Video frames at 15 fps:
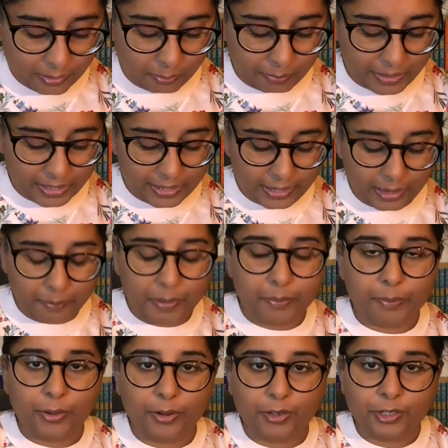picking up a
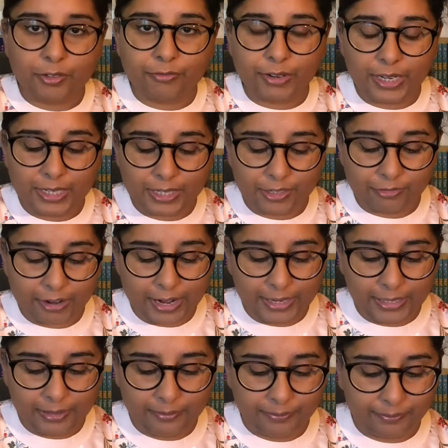book to read to Granny.